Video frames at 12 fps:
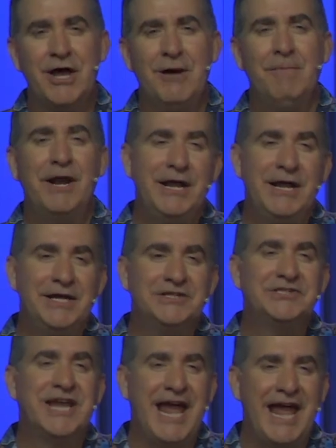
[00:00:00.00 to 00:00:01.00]
but it is
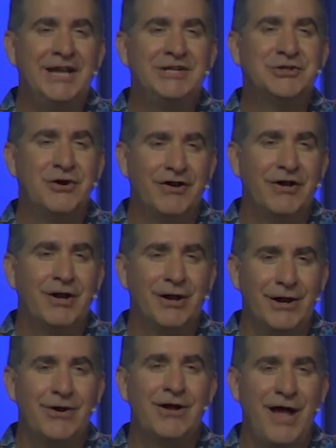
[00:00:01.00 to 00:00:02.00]
the answer of a
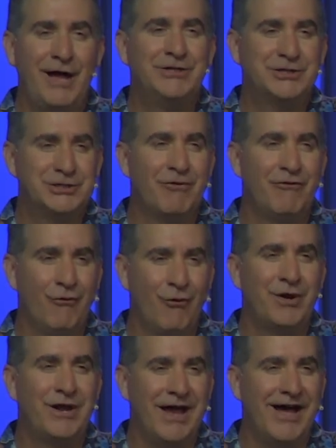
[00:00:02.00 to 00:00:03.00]
clear conscience before
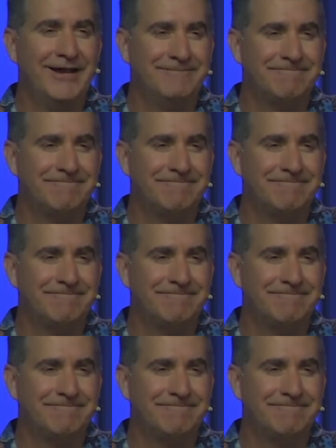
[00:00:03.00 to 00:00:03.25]
God.